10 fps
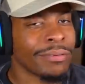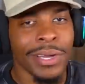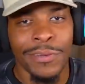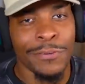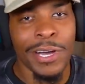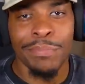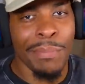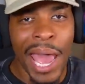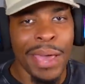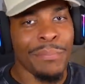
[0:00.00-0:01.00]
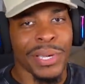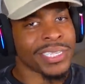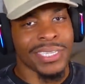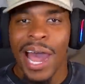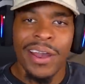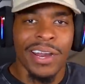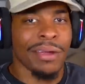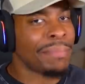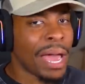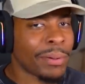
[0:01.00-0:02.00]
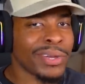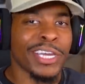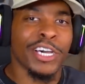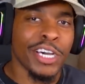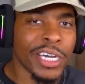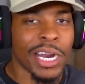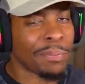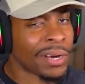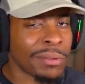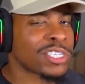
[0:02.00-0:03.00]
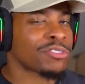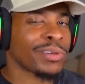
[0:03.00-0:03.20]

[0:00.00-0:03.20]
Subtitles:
We fuck mad bitches down there, Bama. We good. I promise you, we